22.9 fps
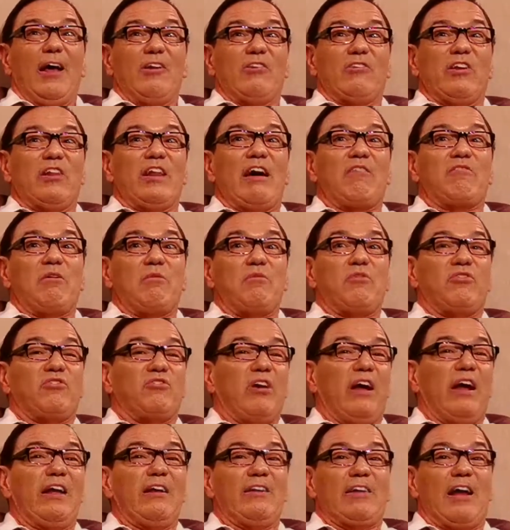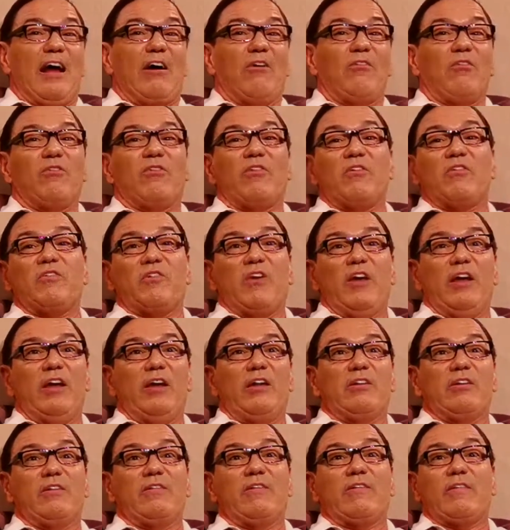"She'd have him straight down to
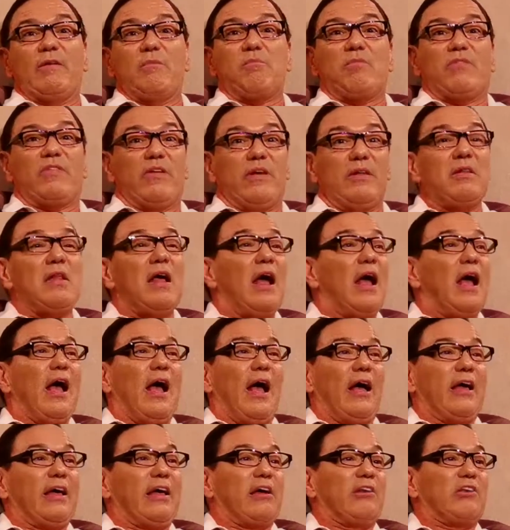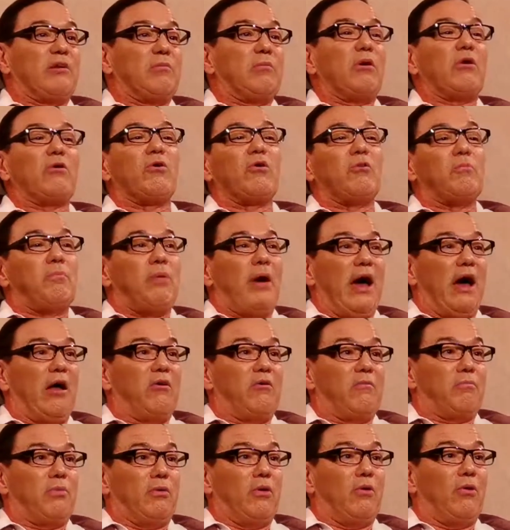Steed and Simpson and get him a good pair
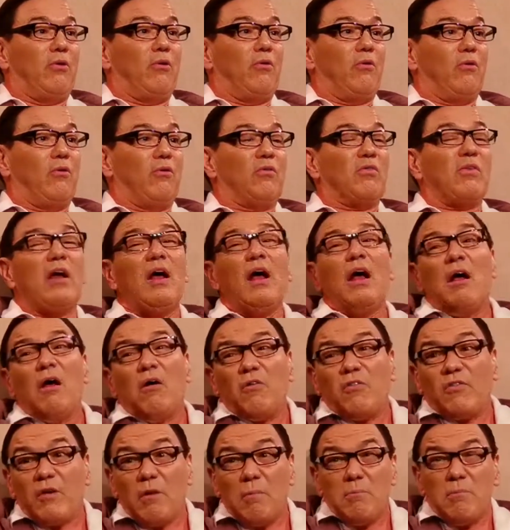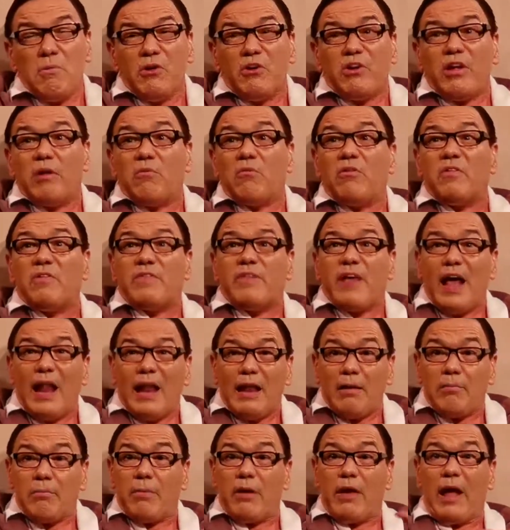of brogues. Somebody was
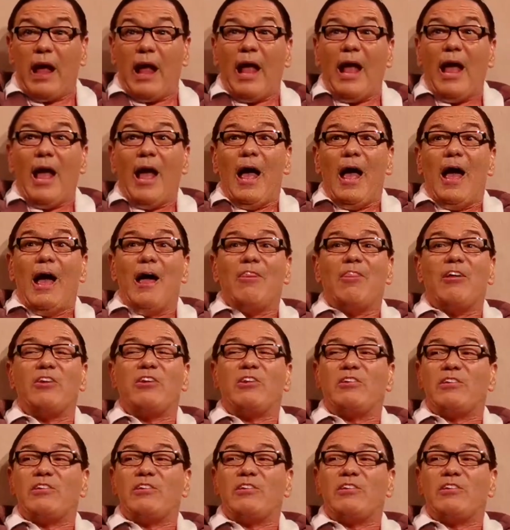telling me that